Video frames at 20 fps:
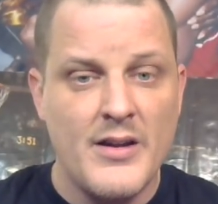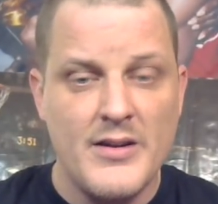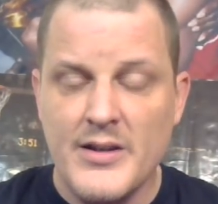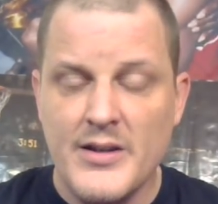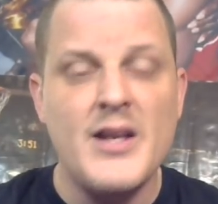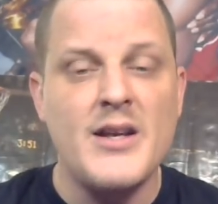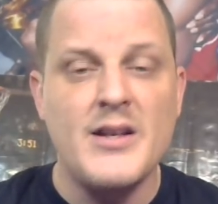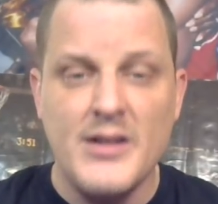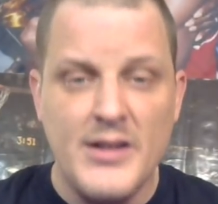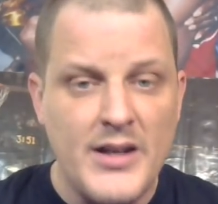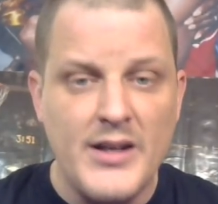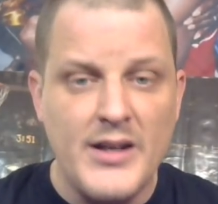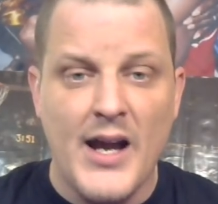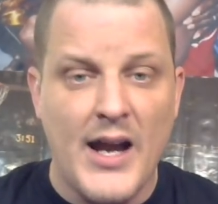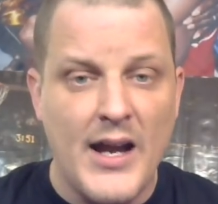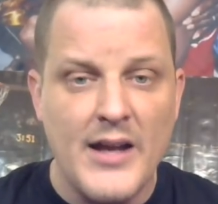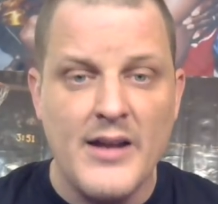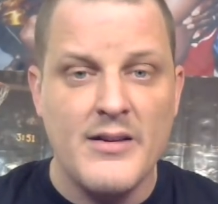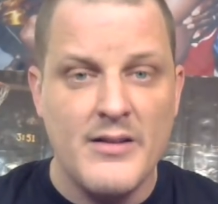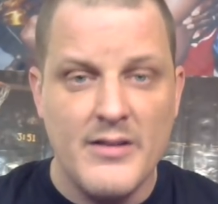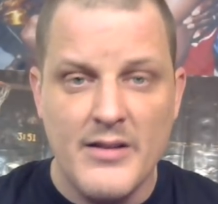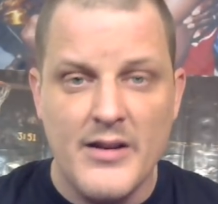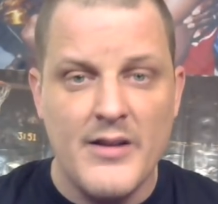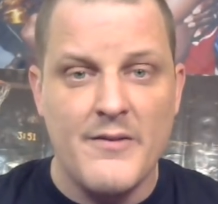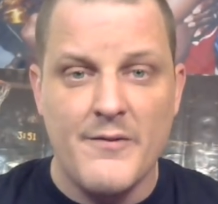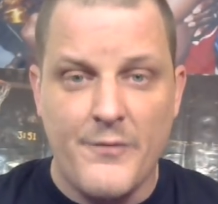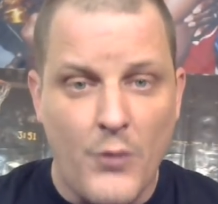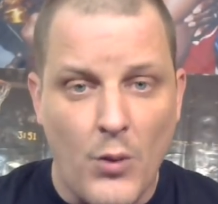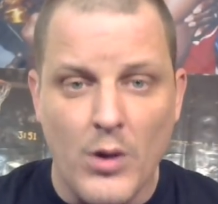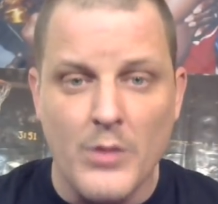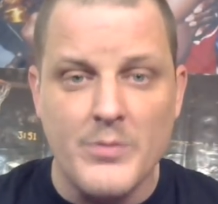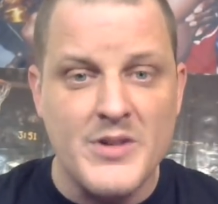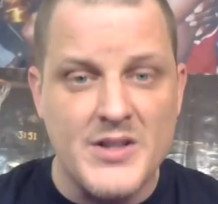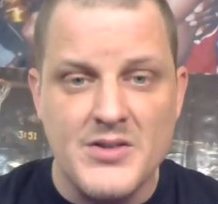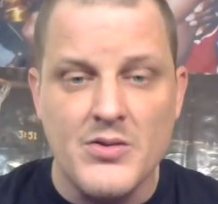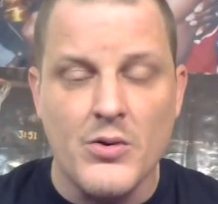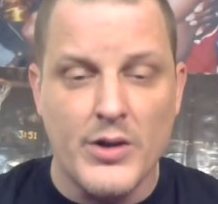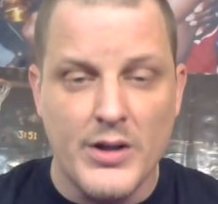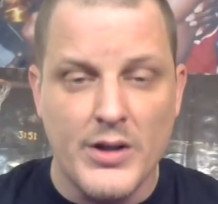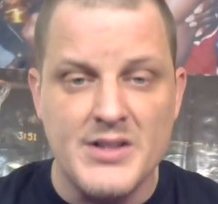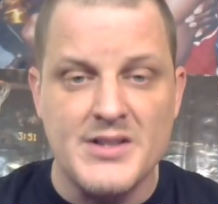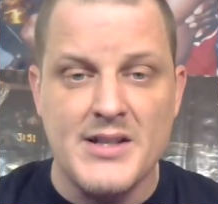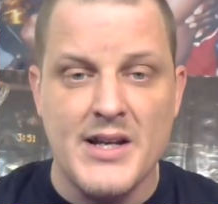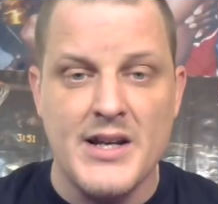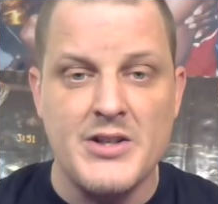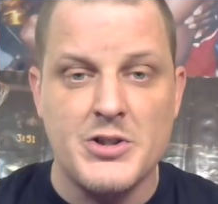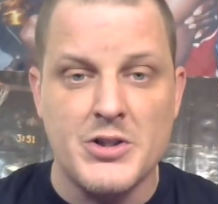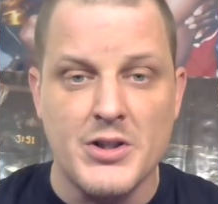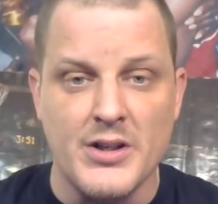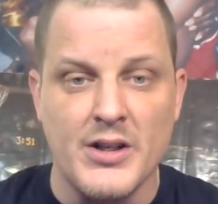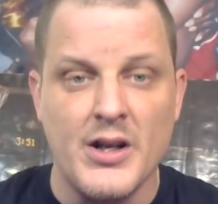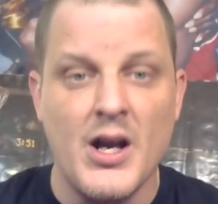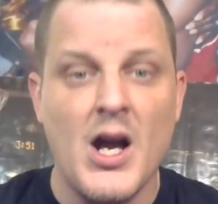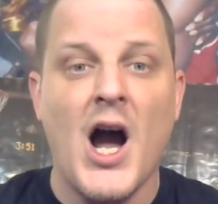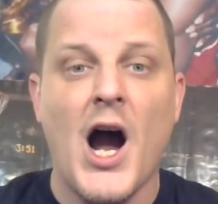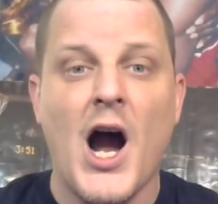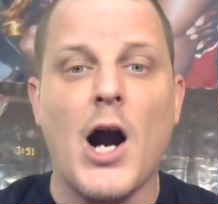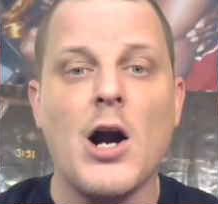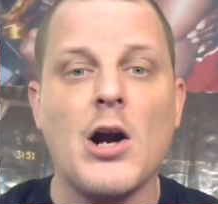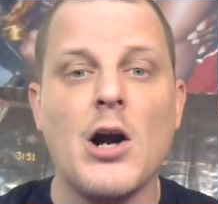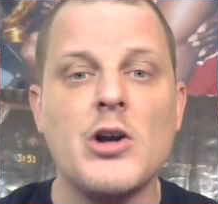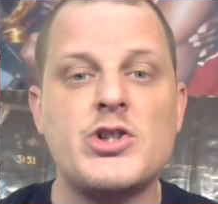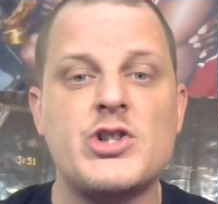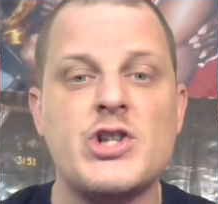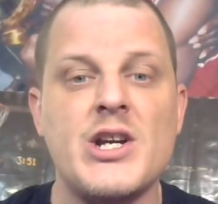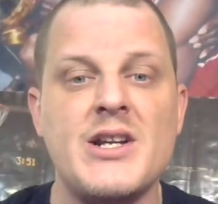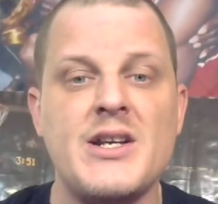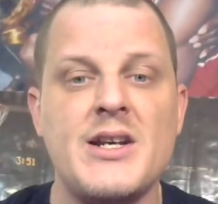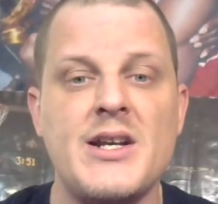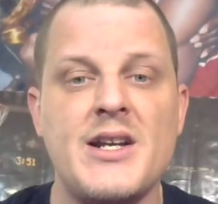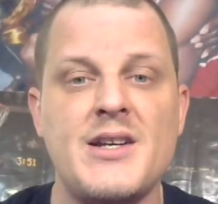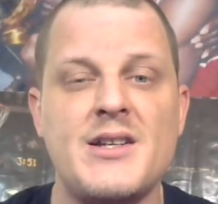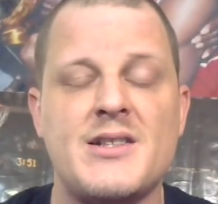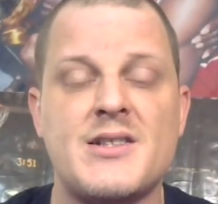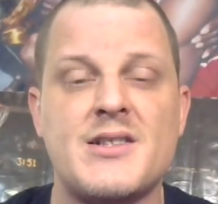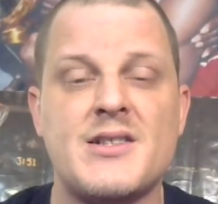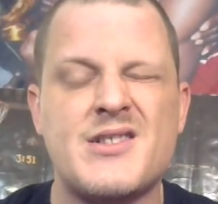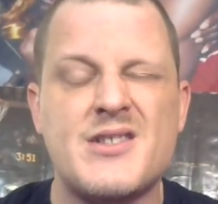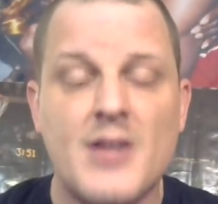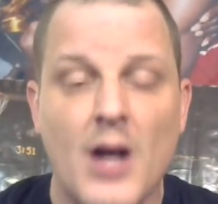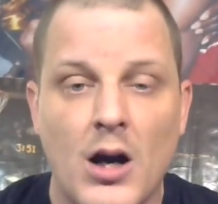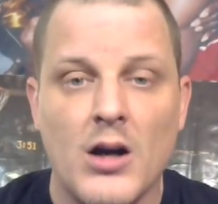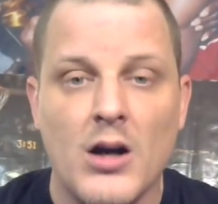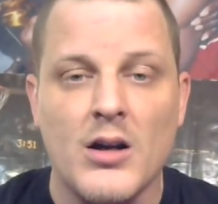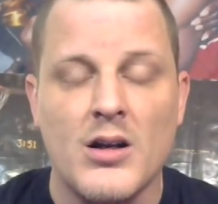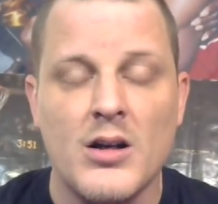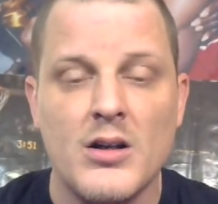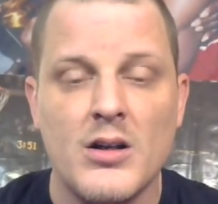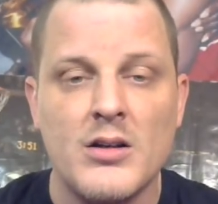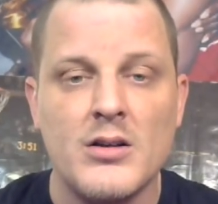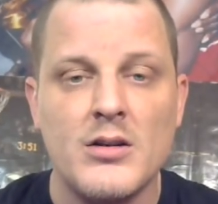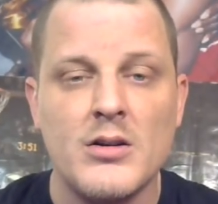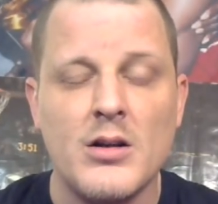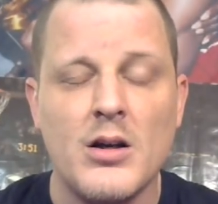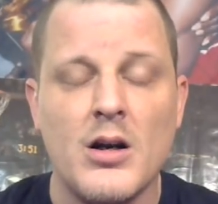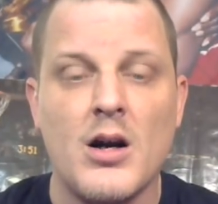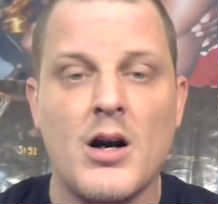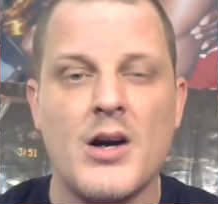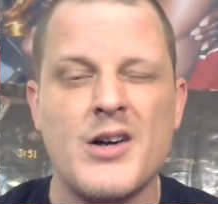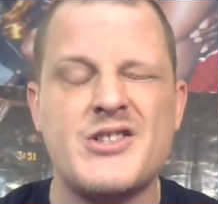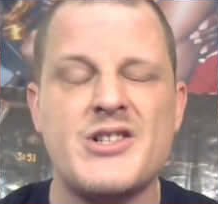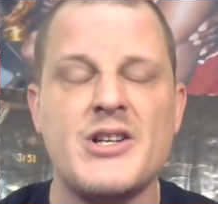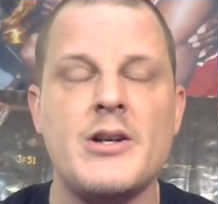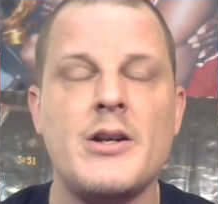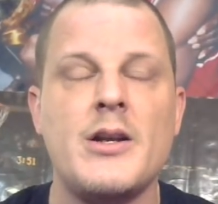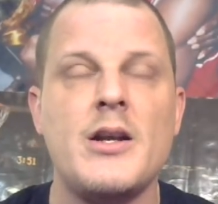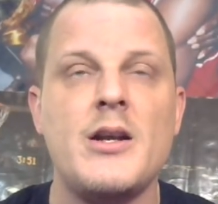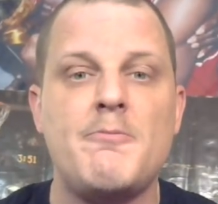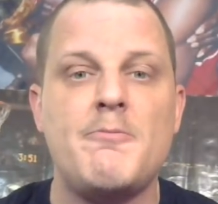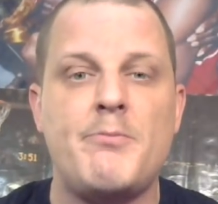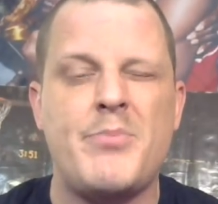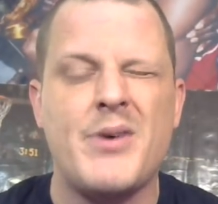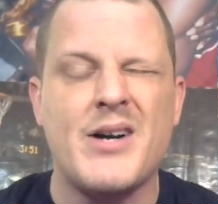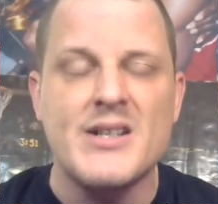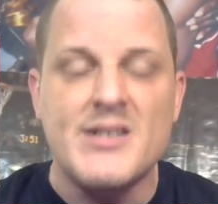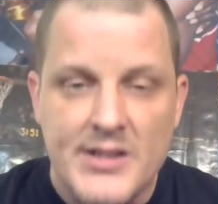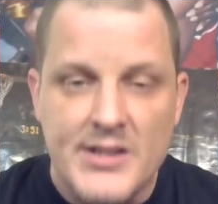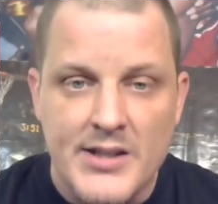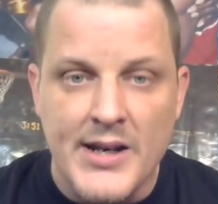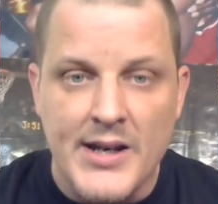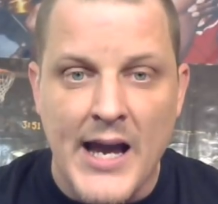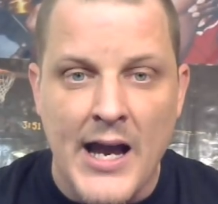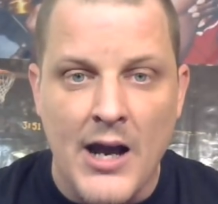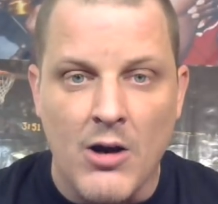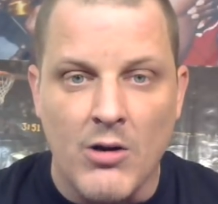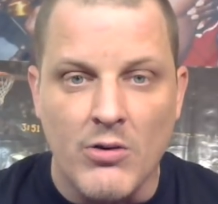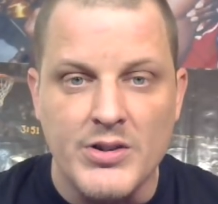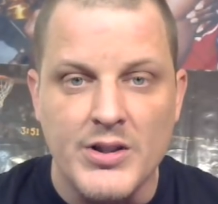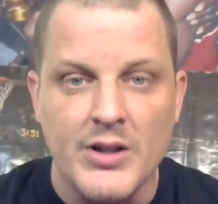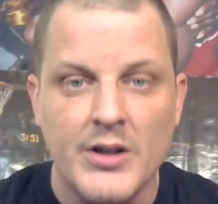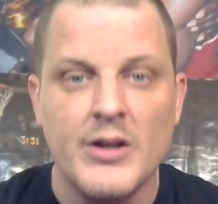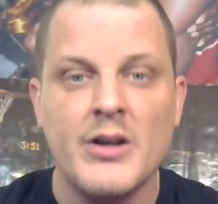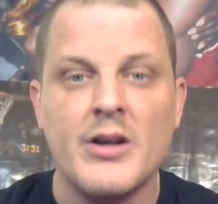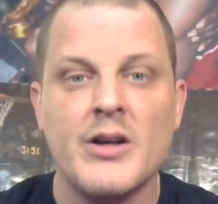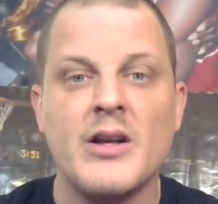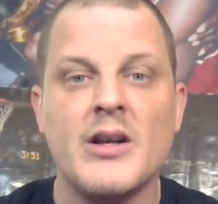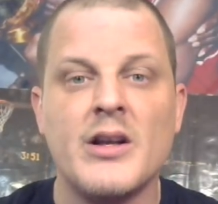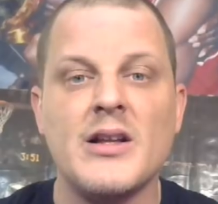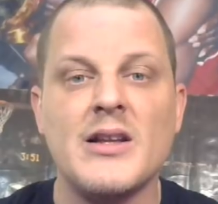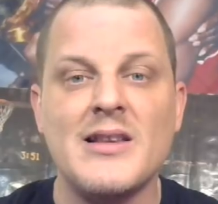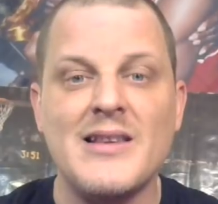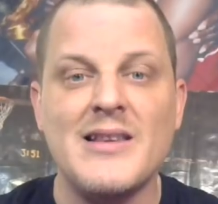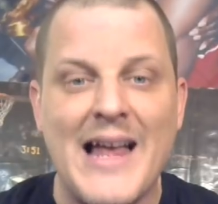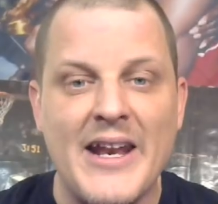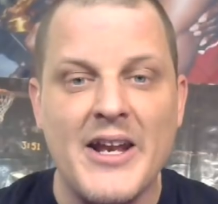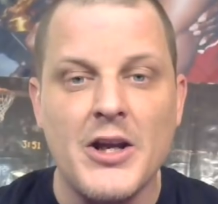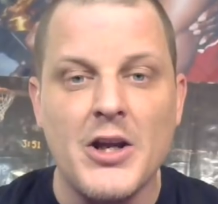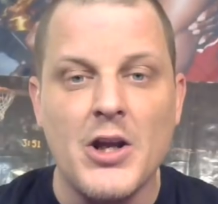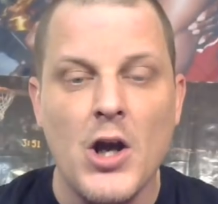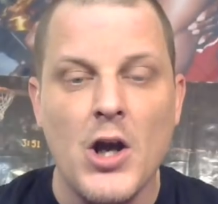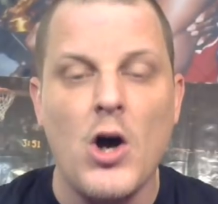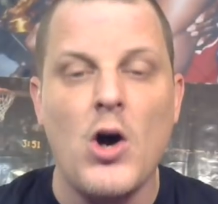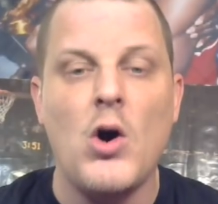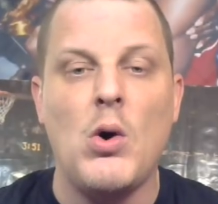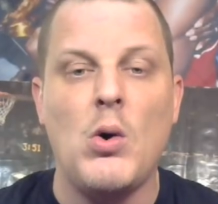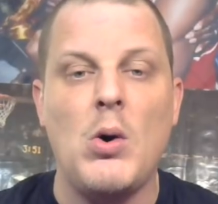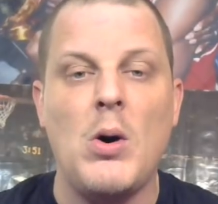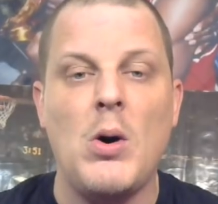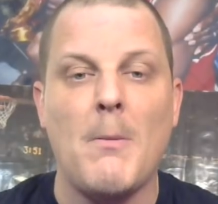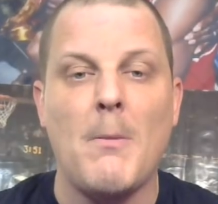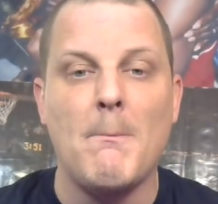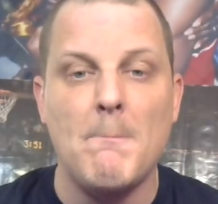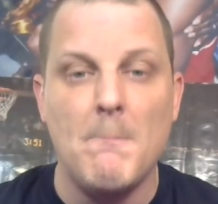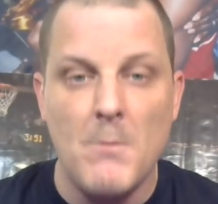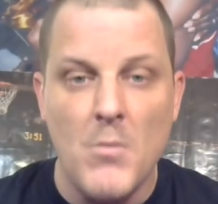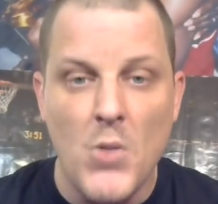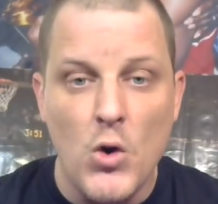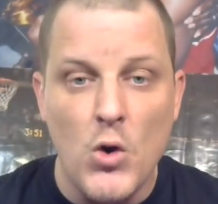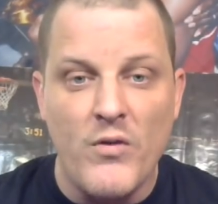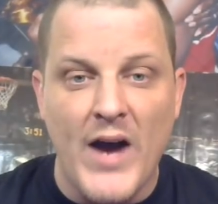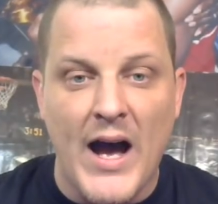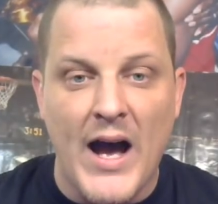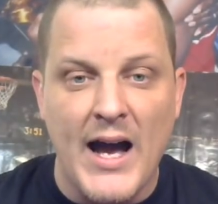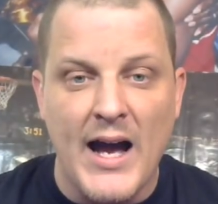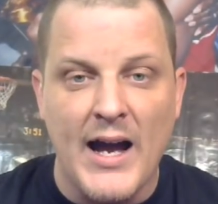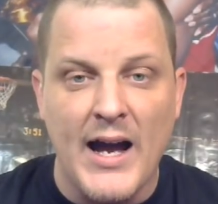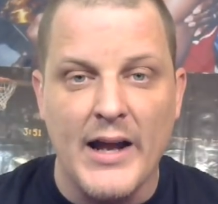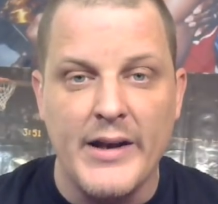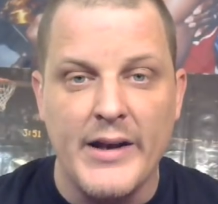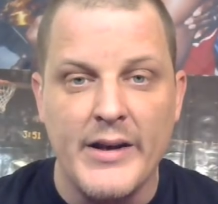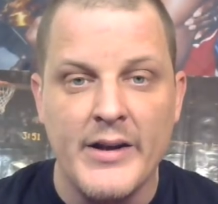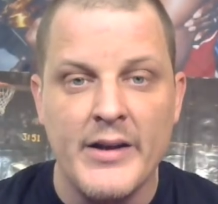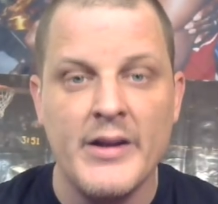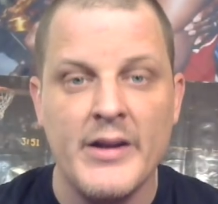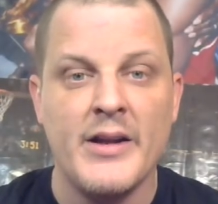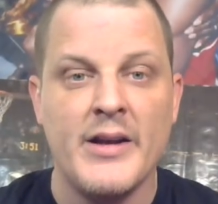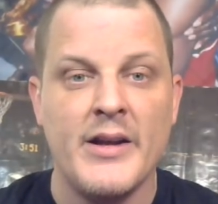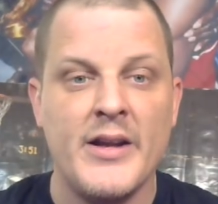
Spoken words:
Need I inform this organization? RG&E stunk. RG&E busted out. Let it go. Move on.